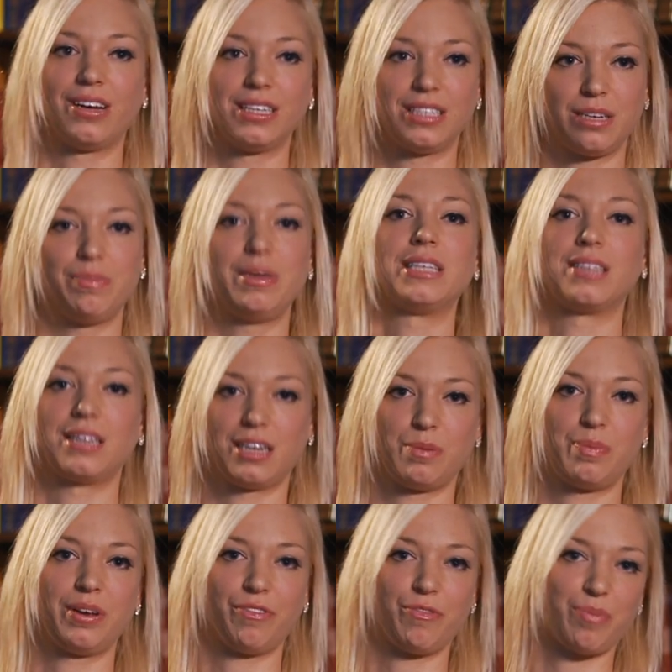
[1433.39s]
is to mix a little
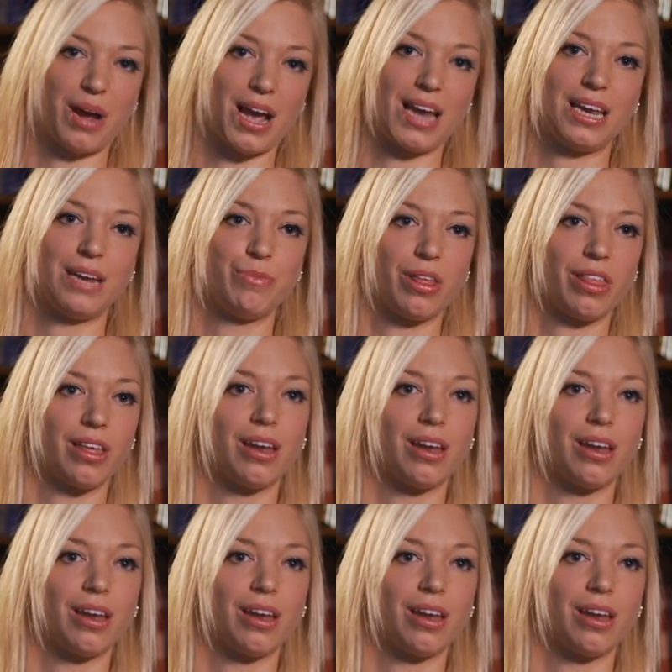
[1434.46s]
bit of bran in with